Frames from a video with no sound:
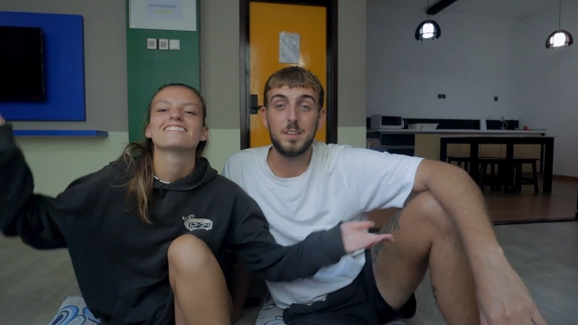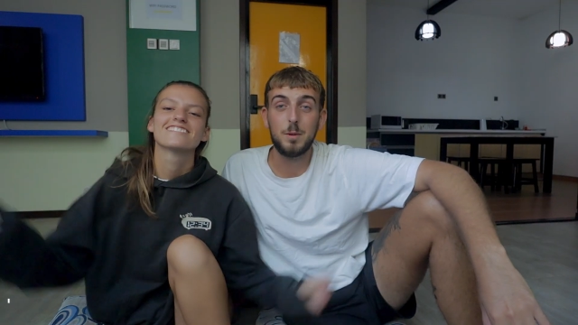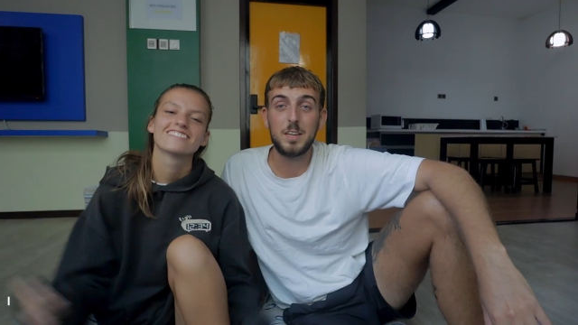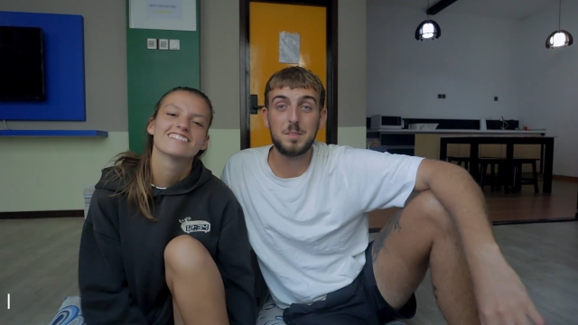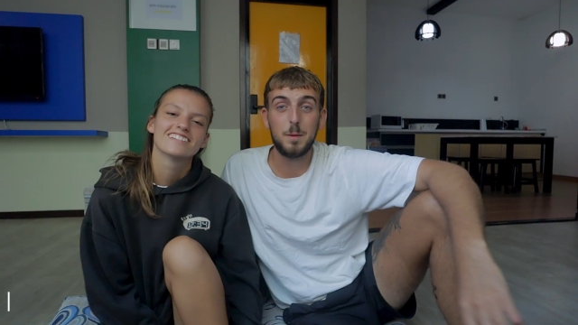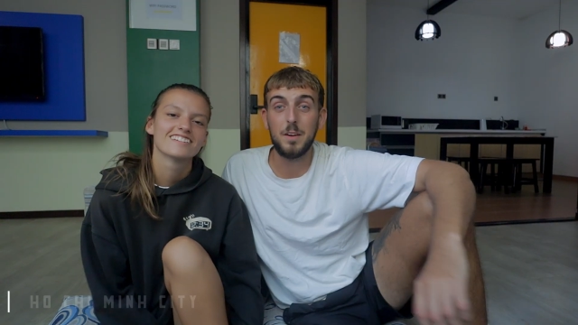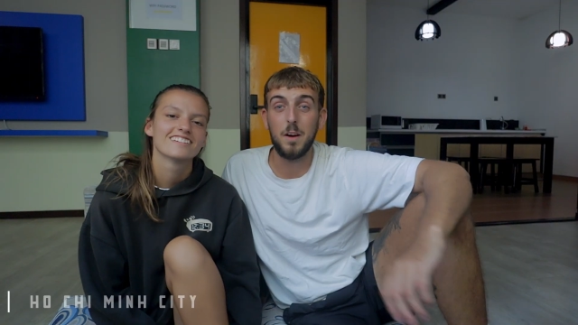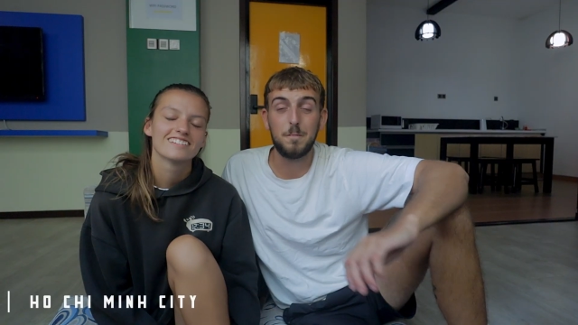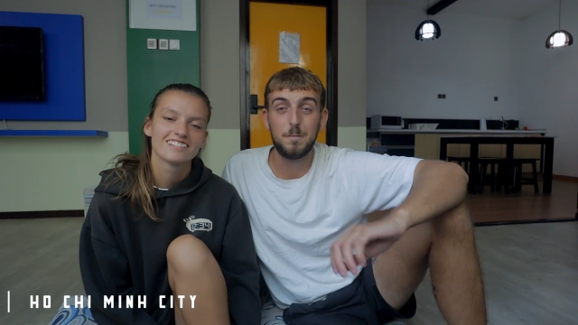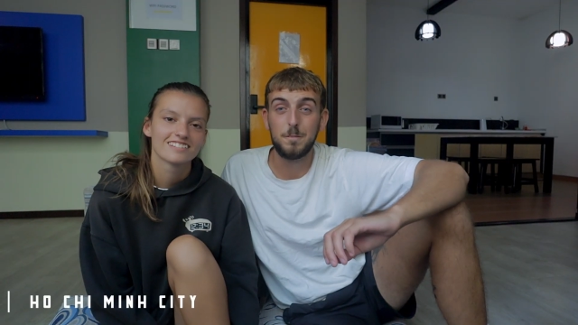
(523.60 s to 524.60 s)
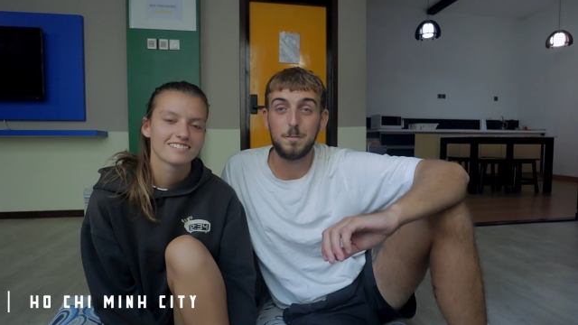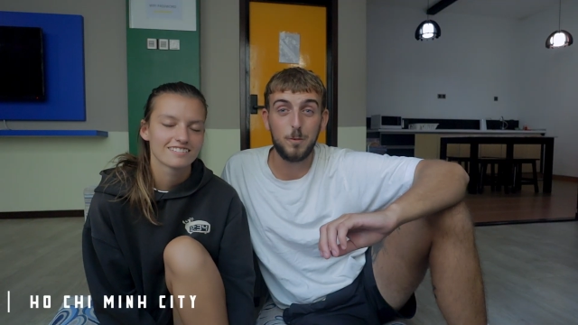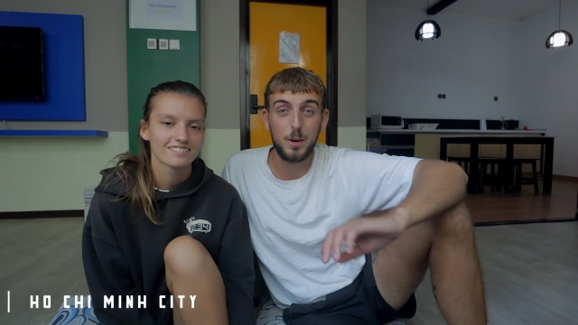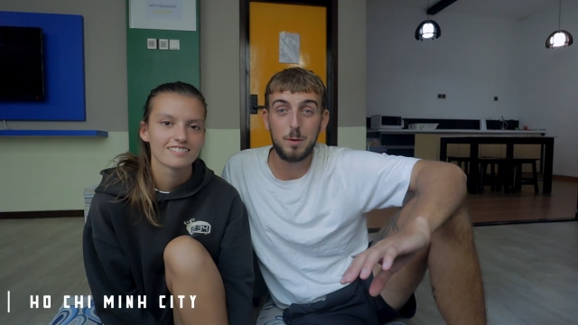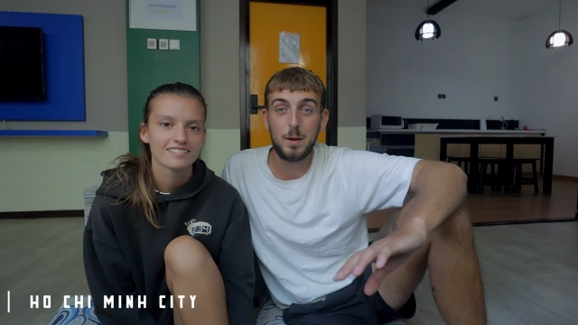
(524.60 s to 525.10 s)
Speaker 1: So we had spent
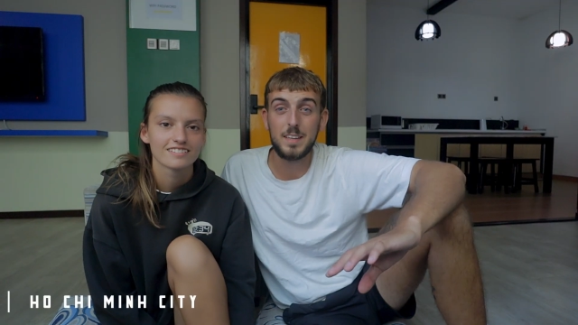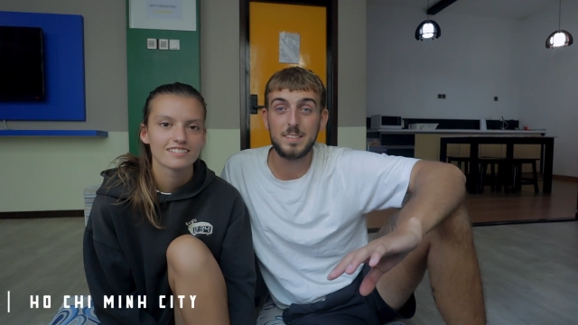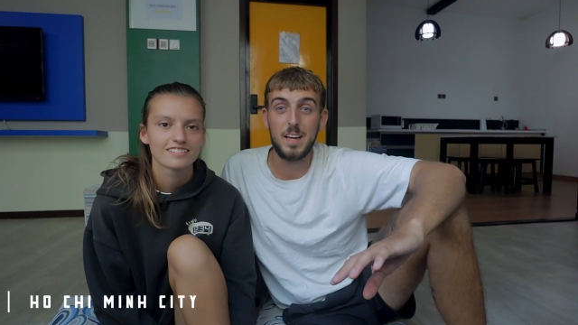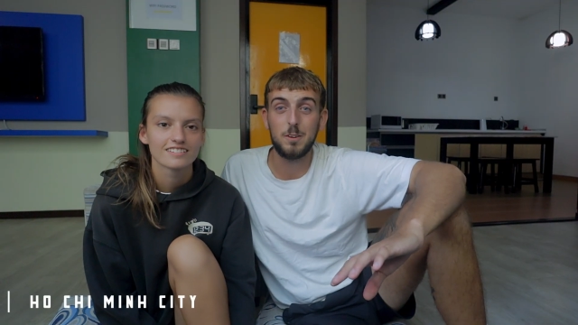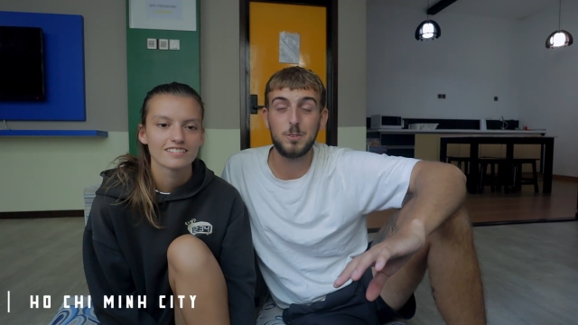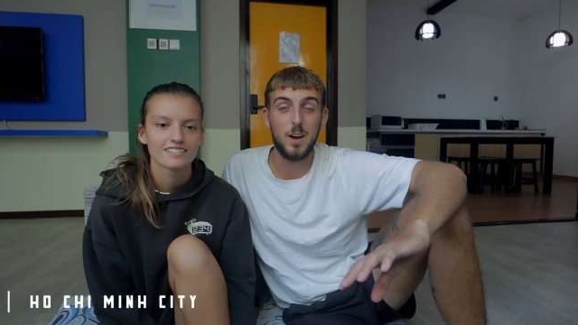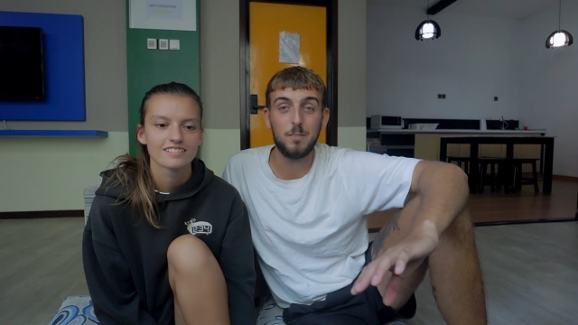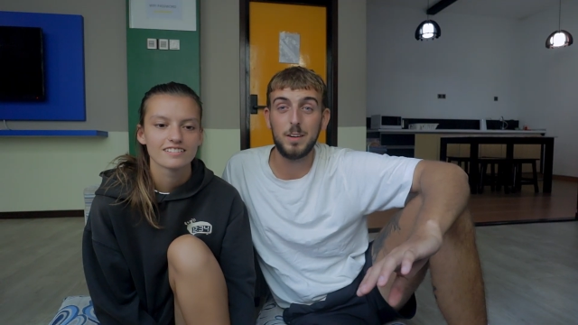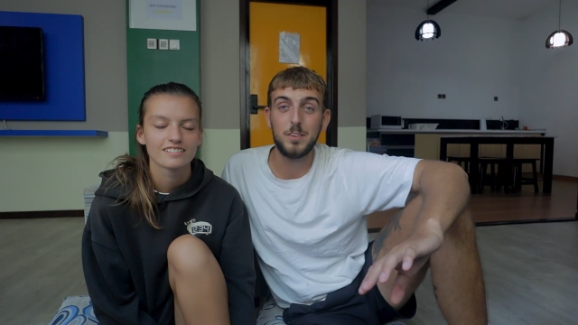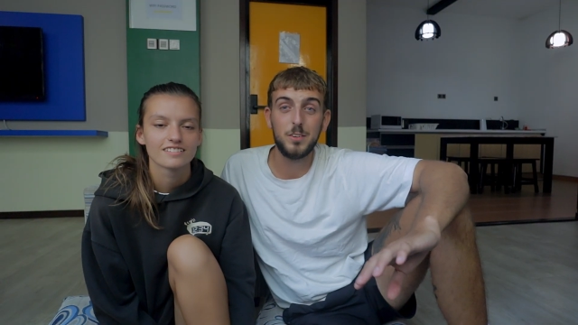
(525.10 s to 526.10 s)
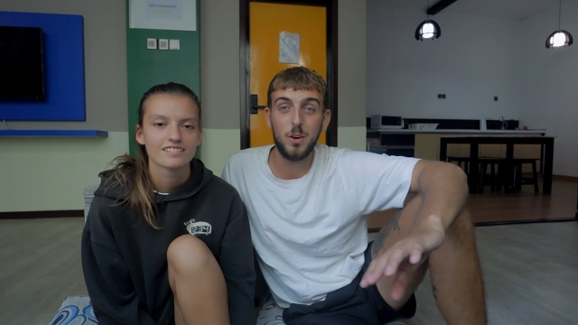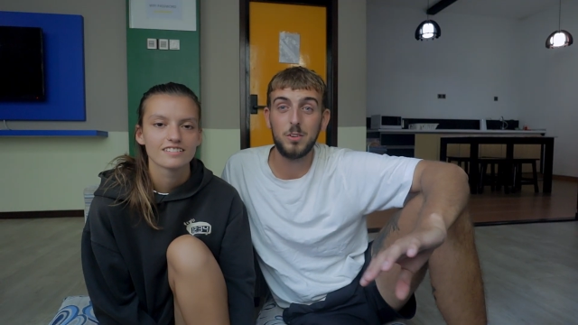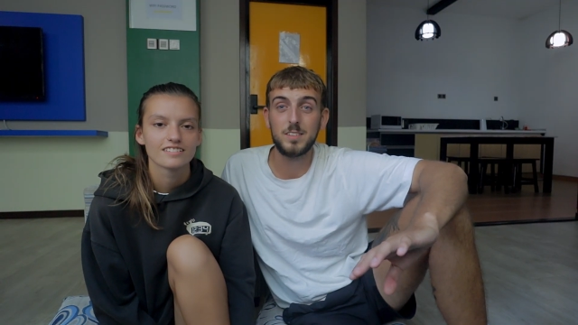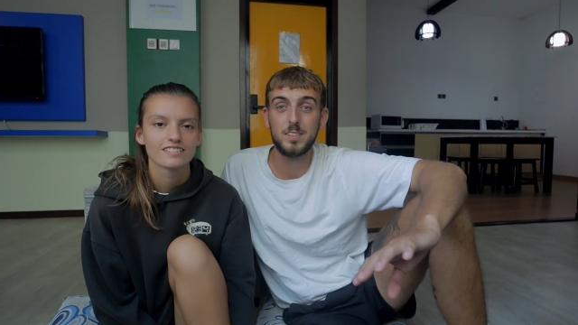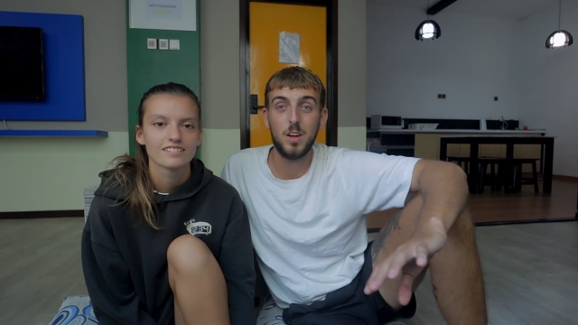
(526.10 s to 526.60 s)
three weeks now traveling
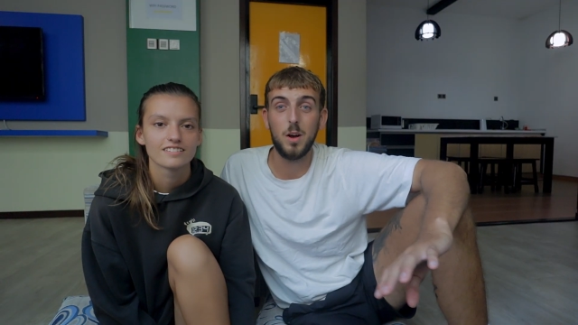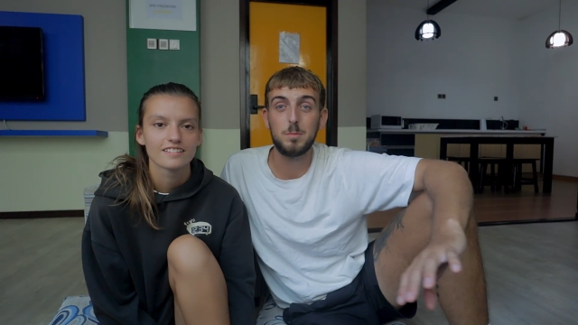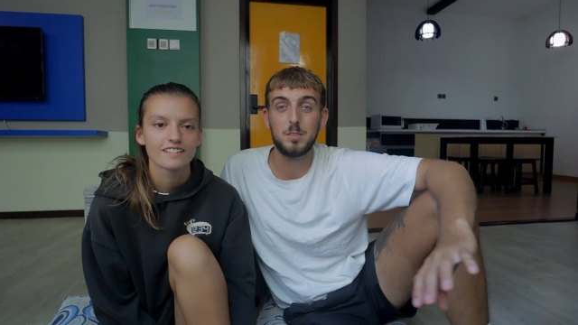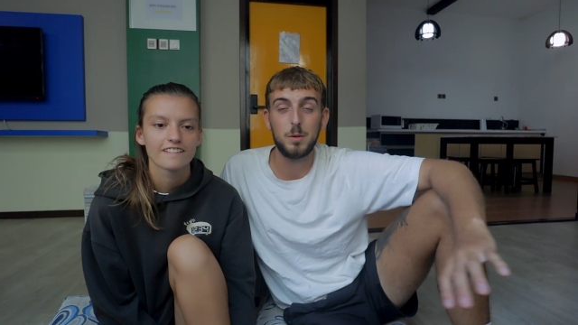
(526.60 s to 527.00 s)
non-stop.